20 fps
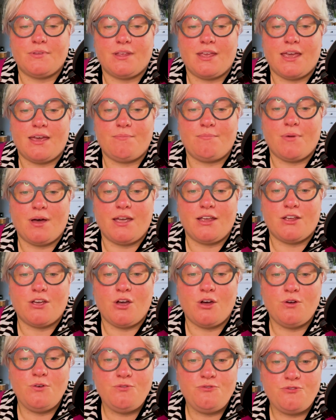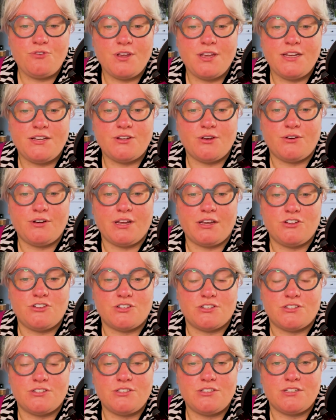get my Ko-fi
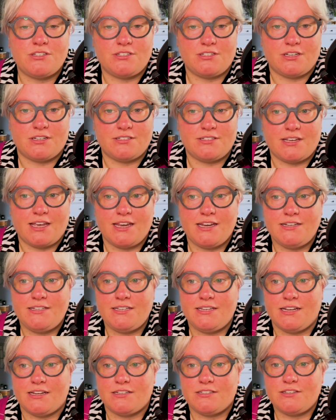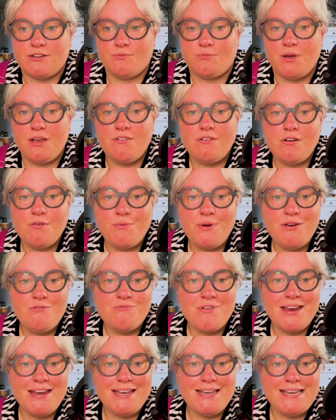donations to $680. And so where are we
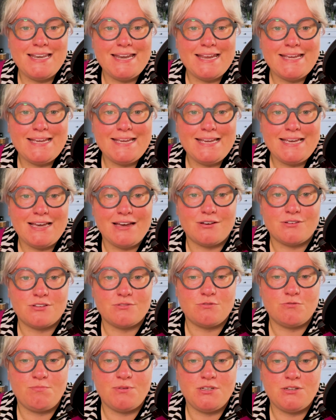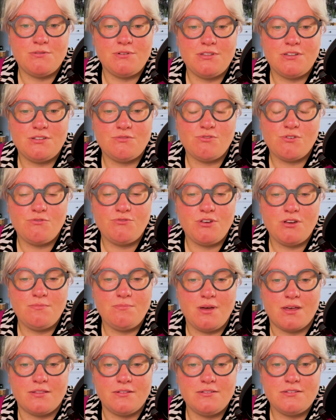right now? So we've been doing this for a few
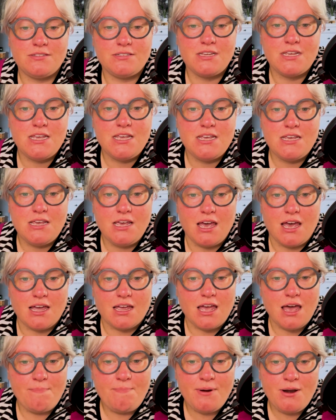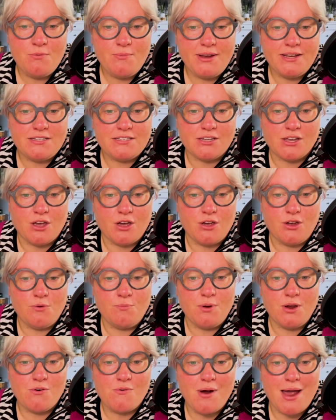months. A couple of weeks ago,
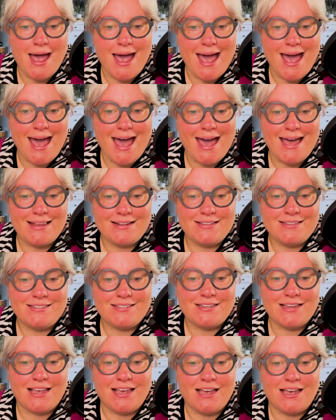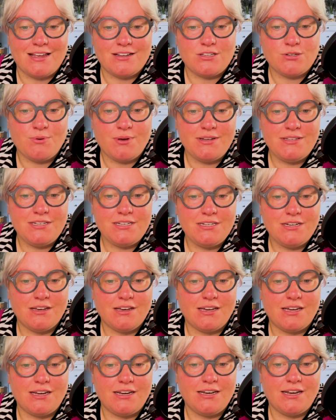we were at
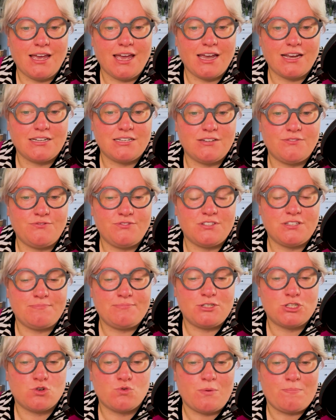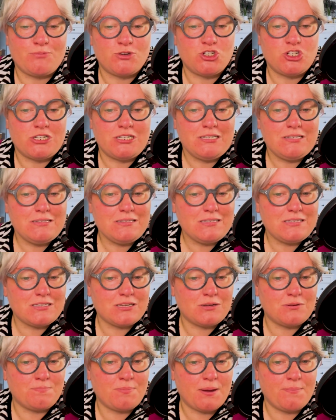29 active subscriptions.
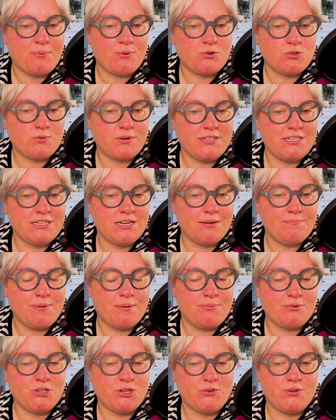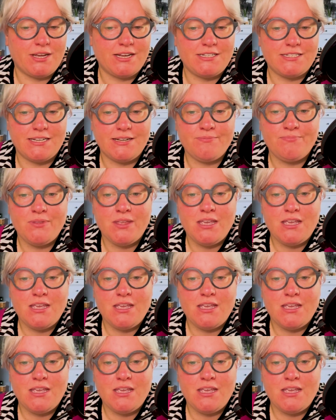So 29 people donating